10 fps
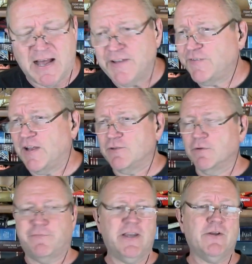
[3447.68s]
I sent you
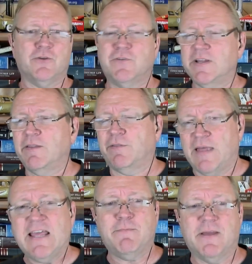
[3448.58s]
a video and you didn't
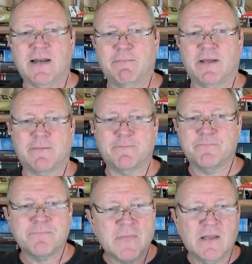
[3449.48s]
thank me. And I'm like,
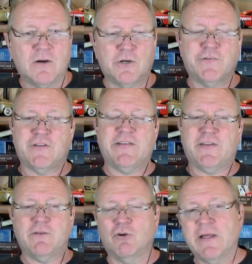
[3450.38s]
I
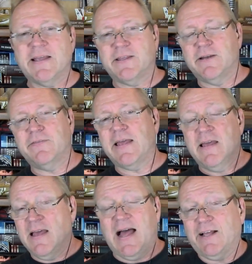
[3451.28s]
sent you a link and you didn't thank.
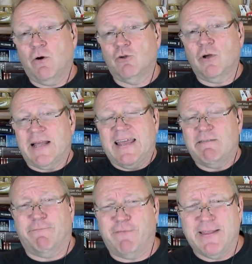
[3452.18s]
I go and look, I can't
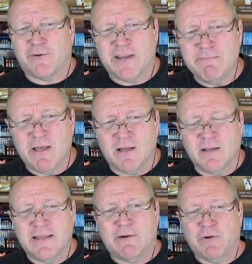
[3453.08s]
even find their email.
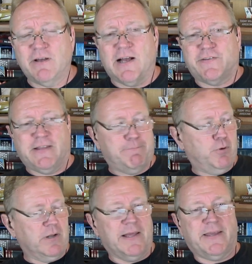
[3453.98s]
And then I realize that they
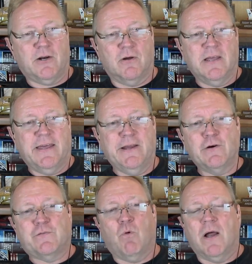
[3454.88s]
put like,
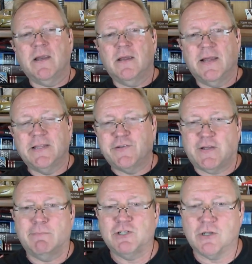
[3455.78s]
here's one in the
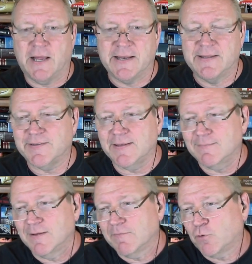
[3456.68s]
subject line. And it's like,
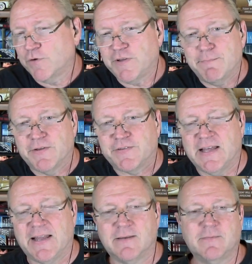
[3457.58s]
well, of course I missed
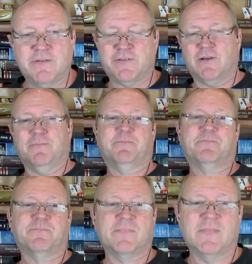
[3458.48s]
that. So
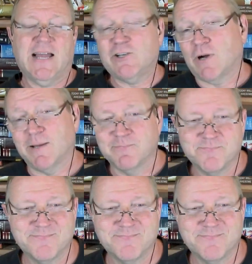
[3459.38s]
I try.